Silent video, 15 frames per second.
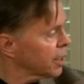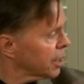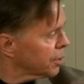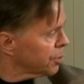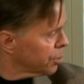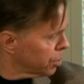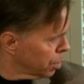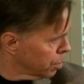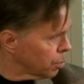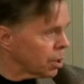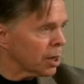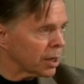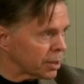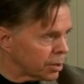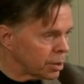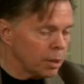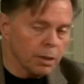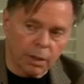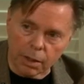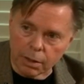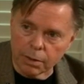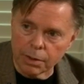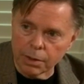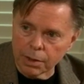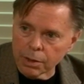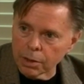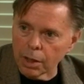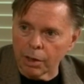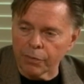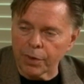I had no idea
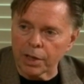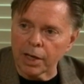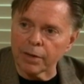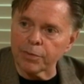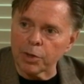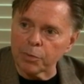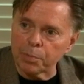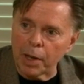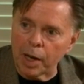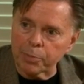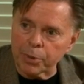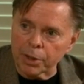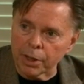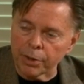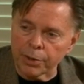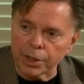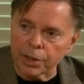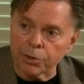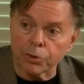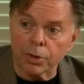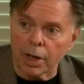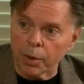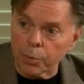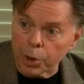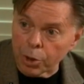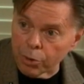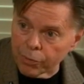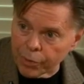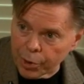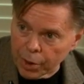of the level of popularity until I went
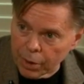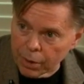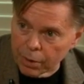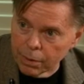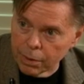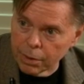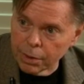over there.